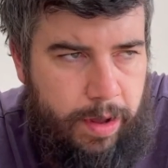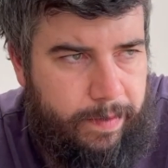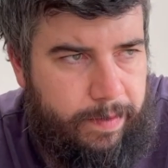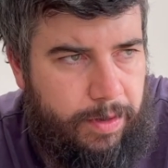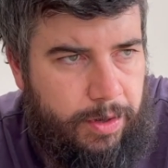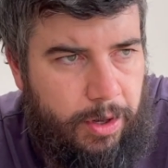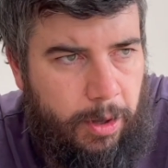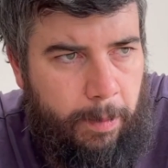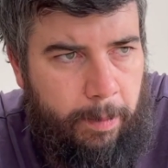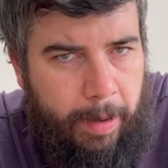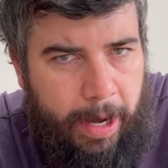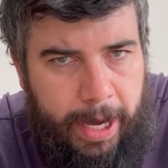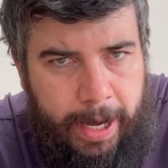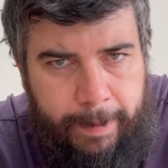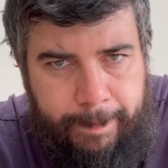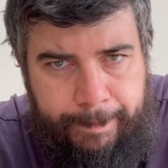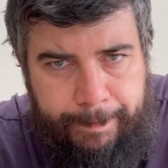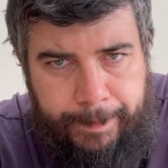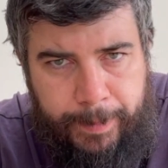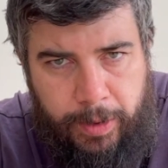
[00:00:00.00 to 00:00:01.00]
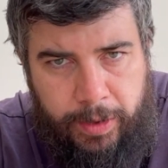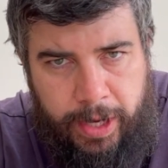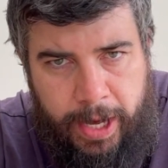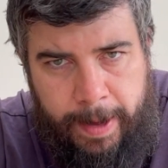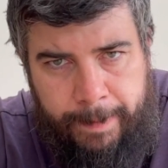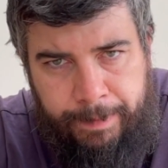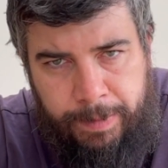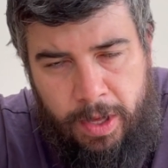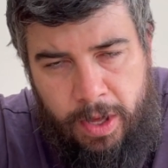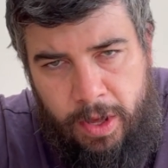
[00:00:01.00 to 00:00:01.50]
don't buy it,
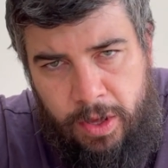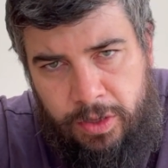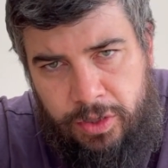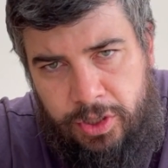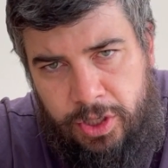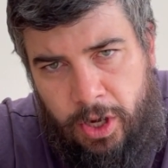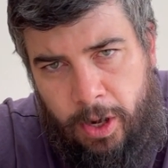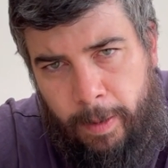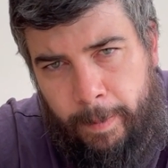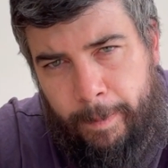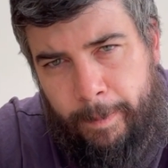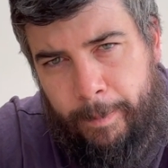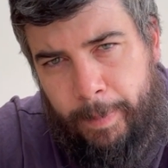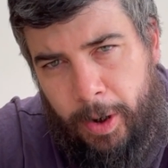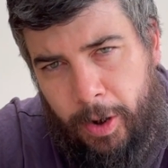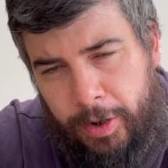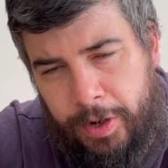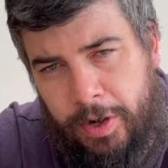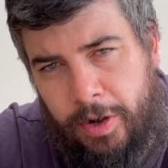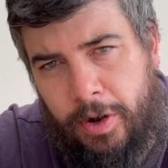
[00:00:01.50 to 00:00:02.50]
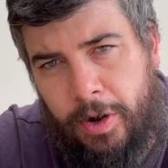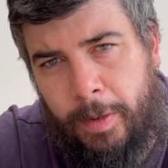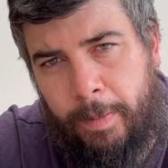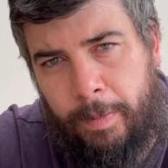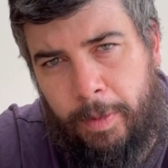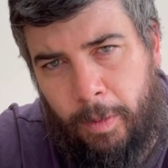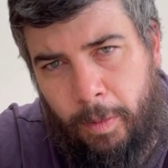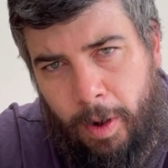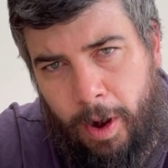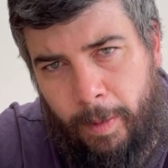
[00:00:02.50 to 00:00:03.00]
okay? So point
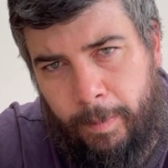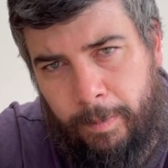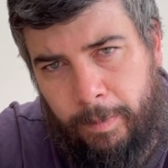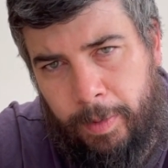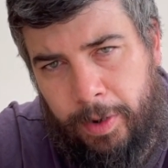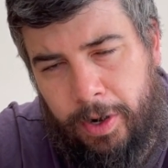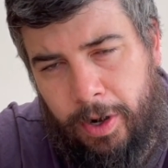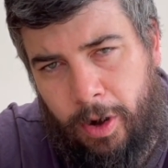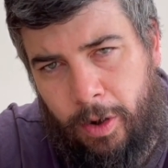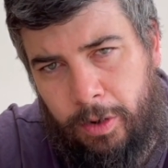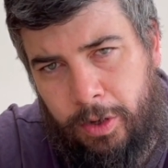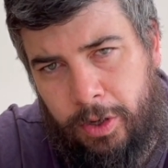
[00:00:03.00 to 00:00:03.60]
number one, we're not